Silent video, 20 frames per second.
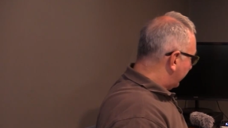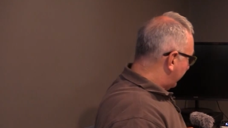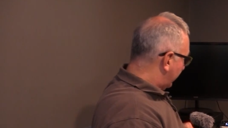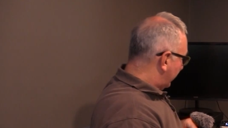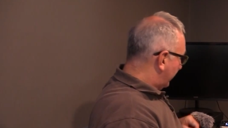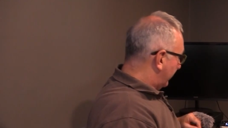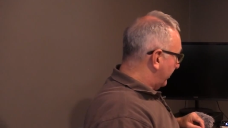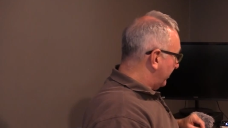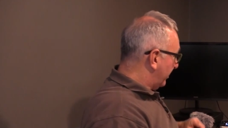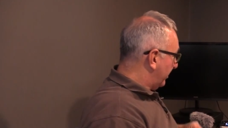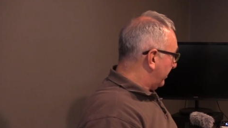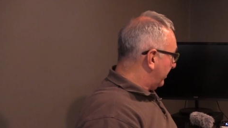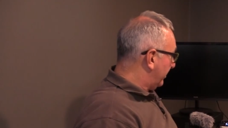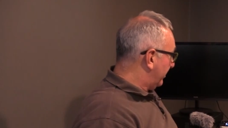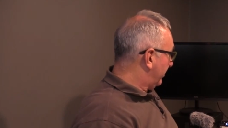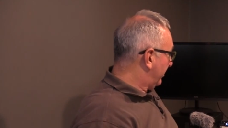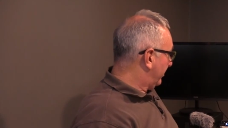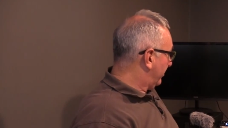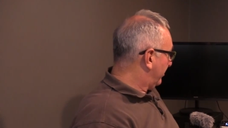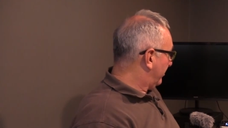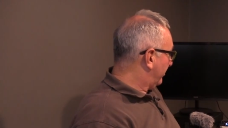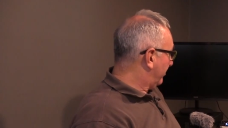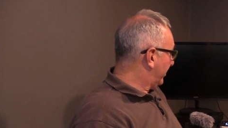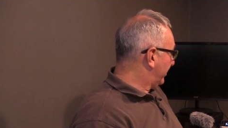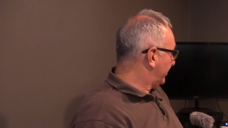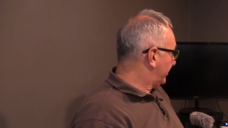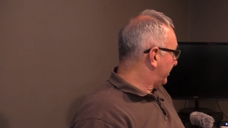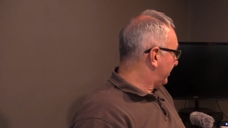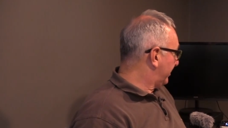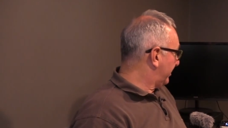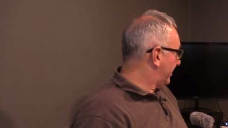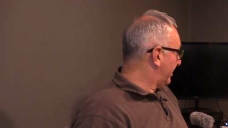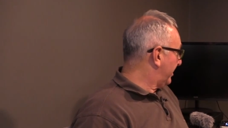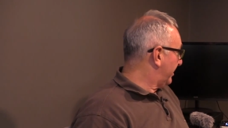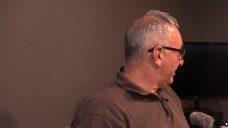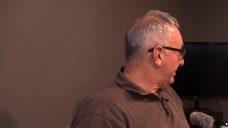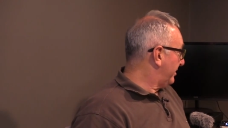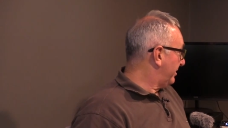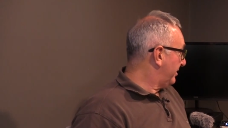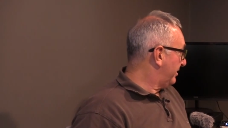And then once
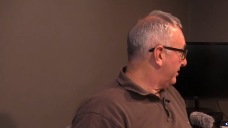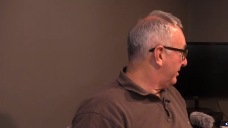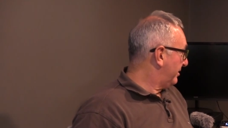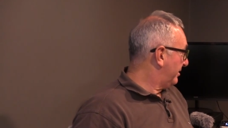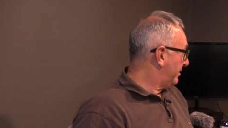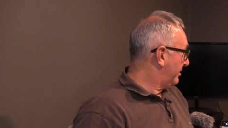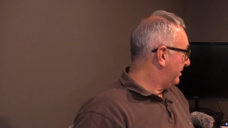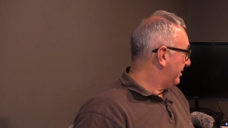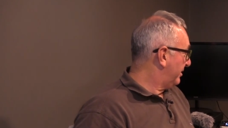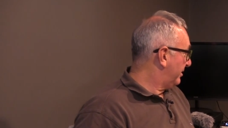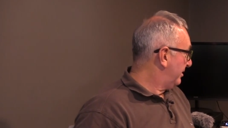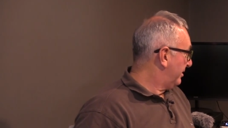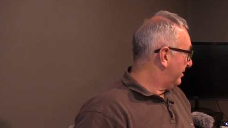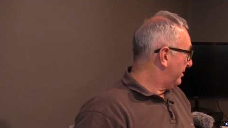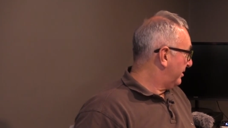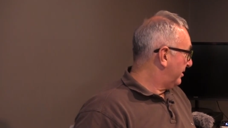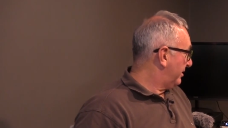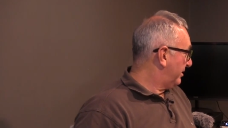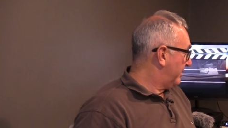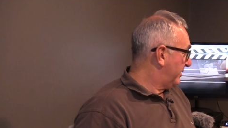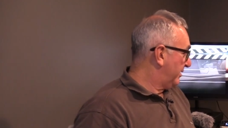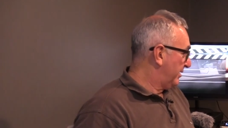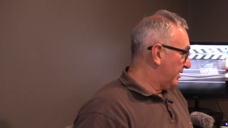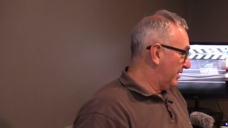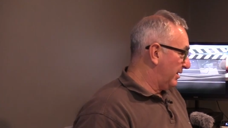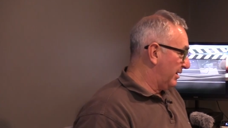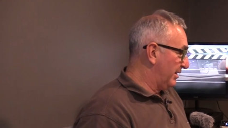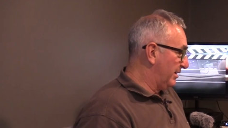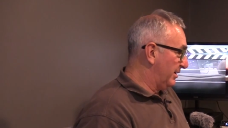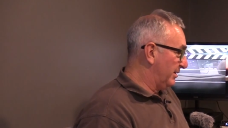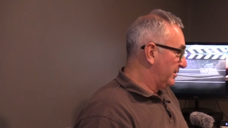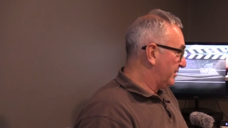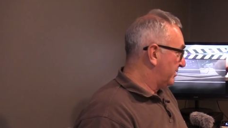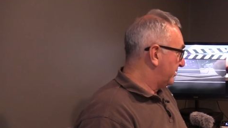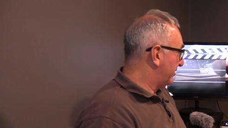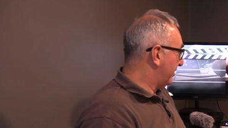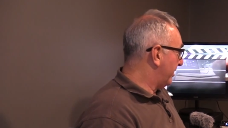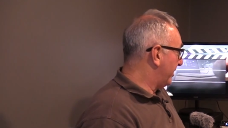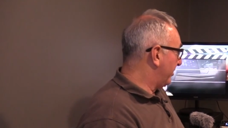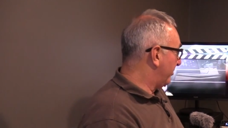again, and
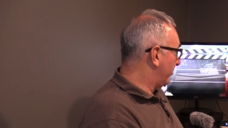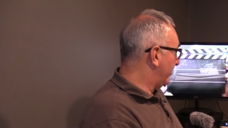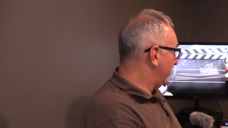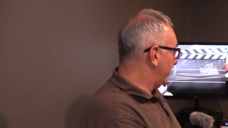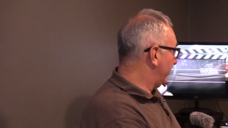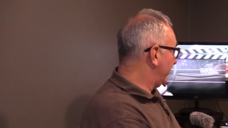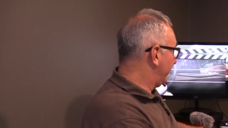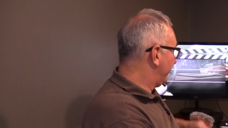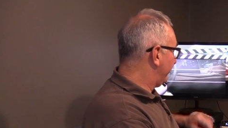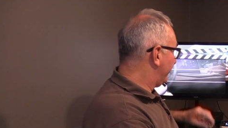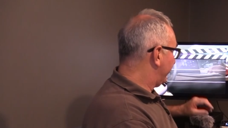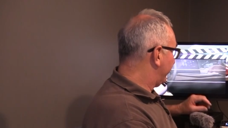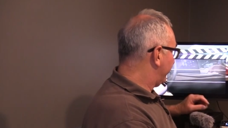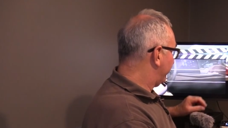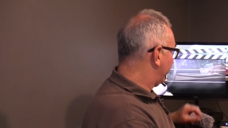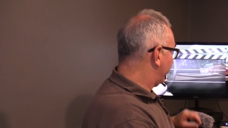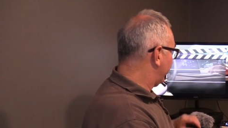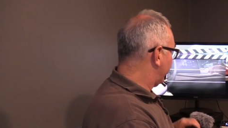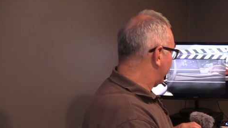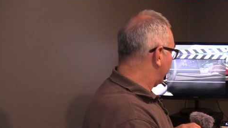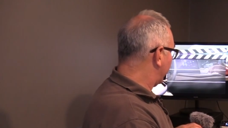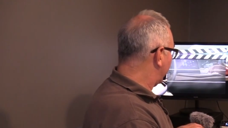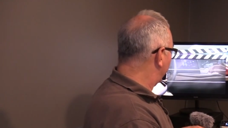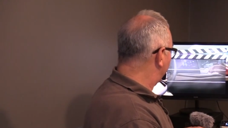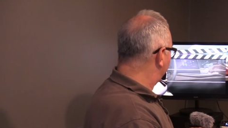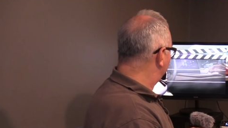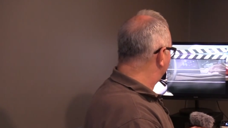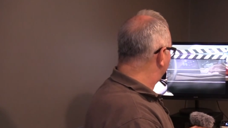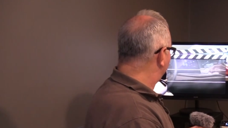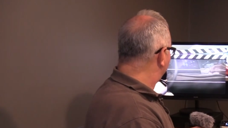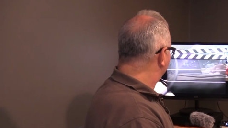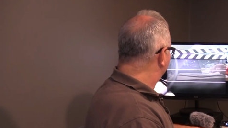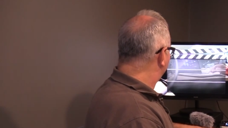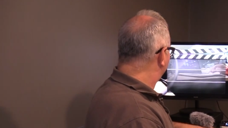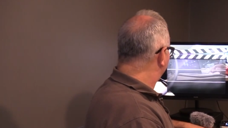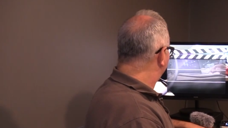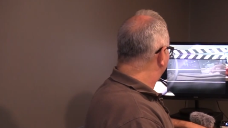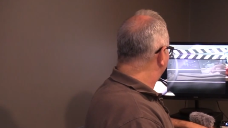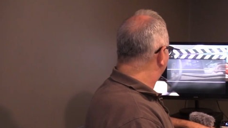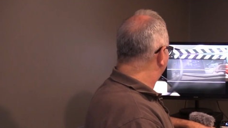straight away,
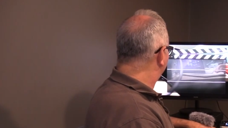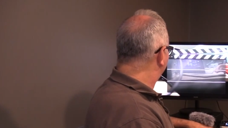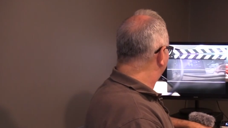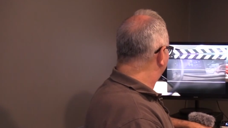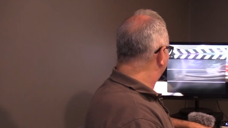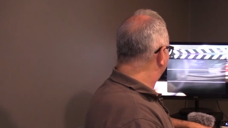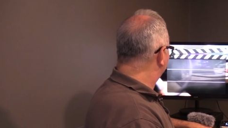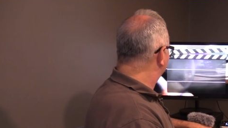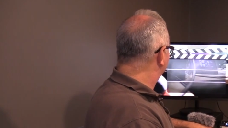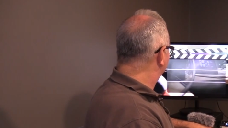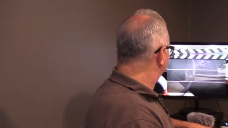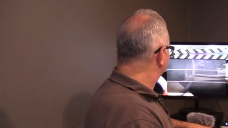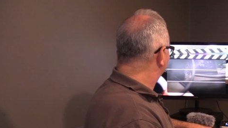the